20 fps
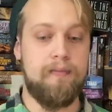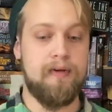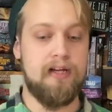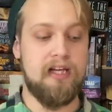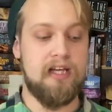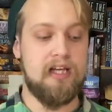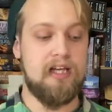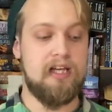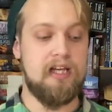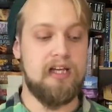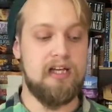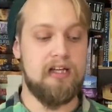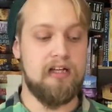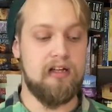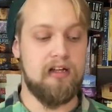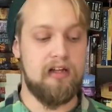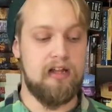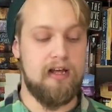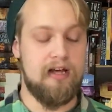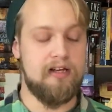
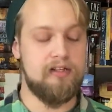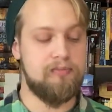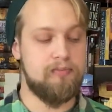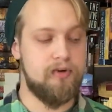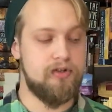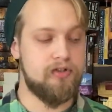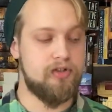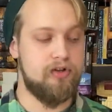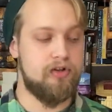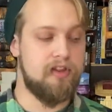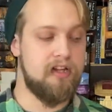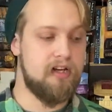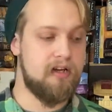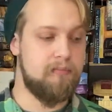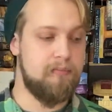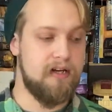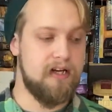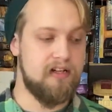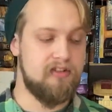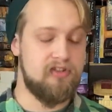His books are thick
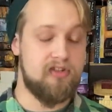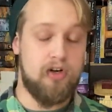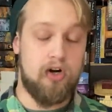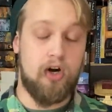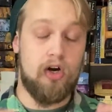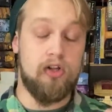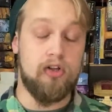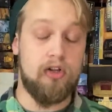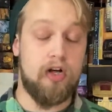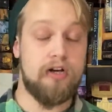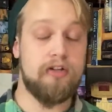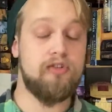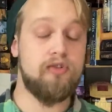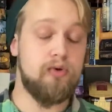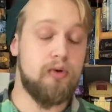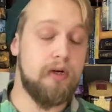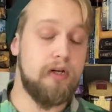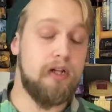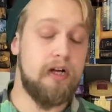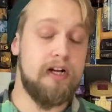because there are a lot of
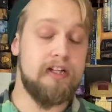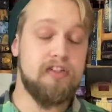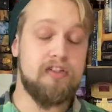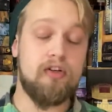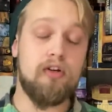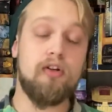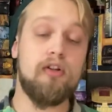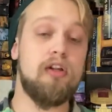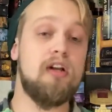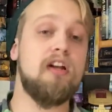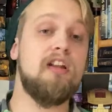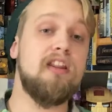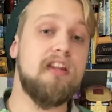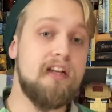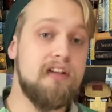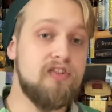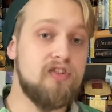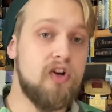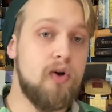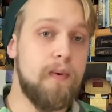storylines, there are a lot of
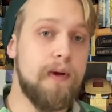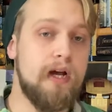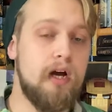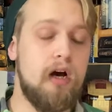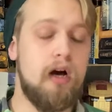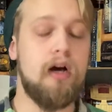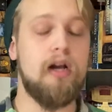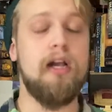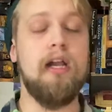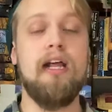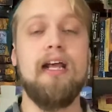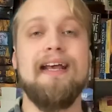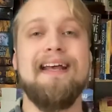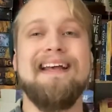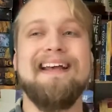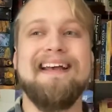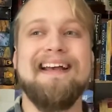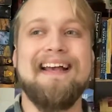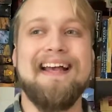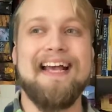things going on.
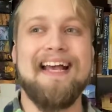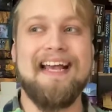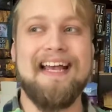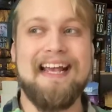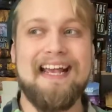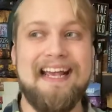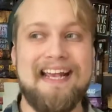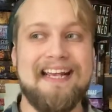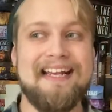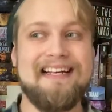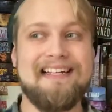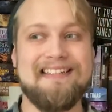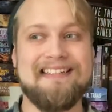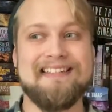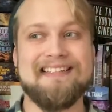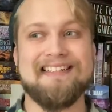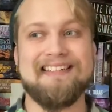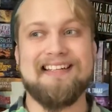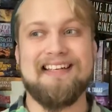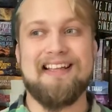
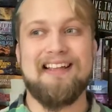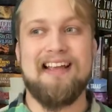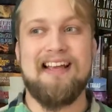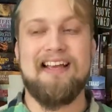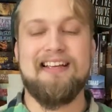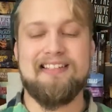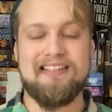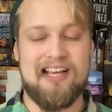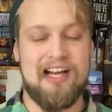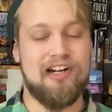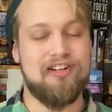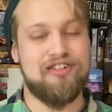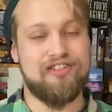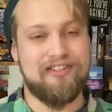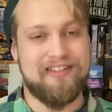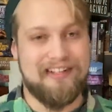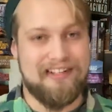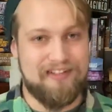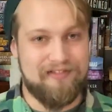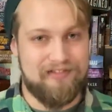And his characters
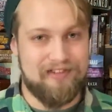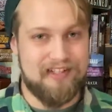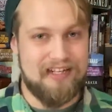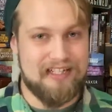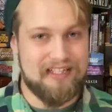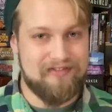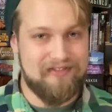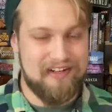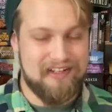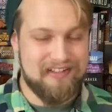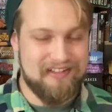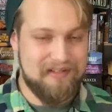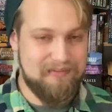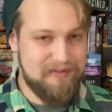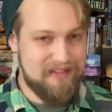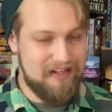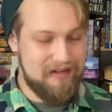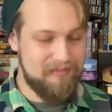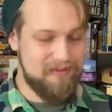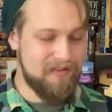like to philosophize
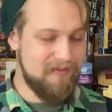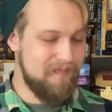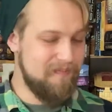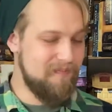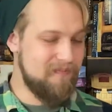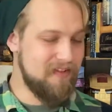sometimes.